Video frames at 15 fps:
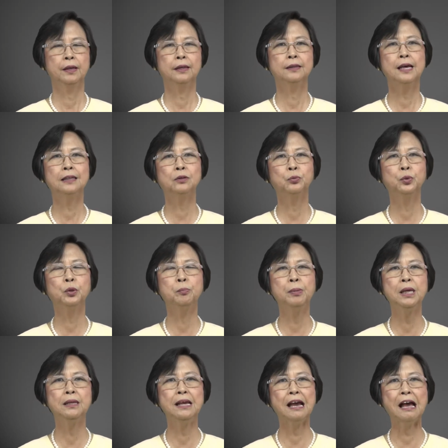And that would
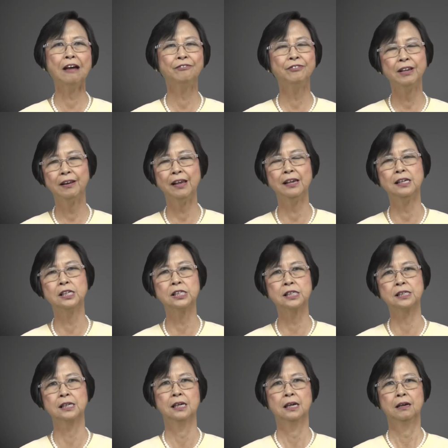be the
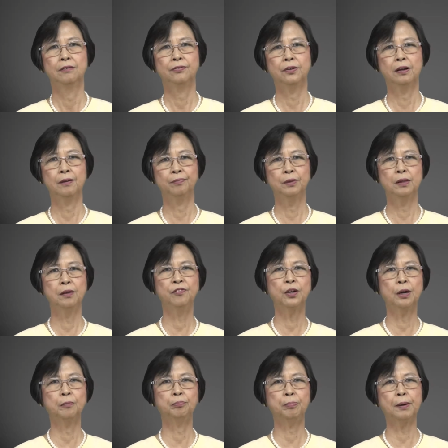average from
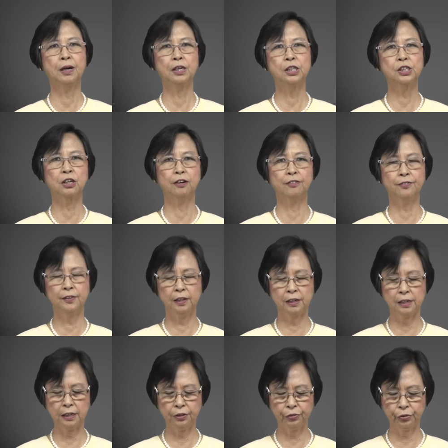different parts of the
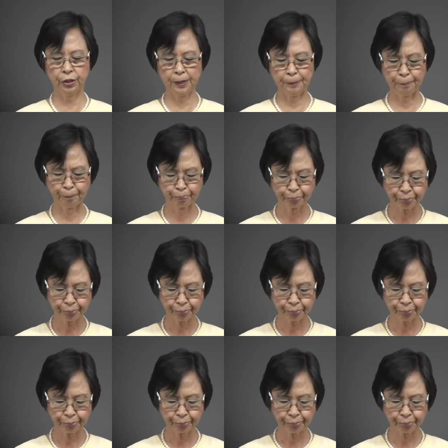country.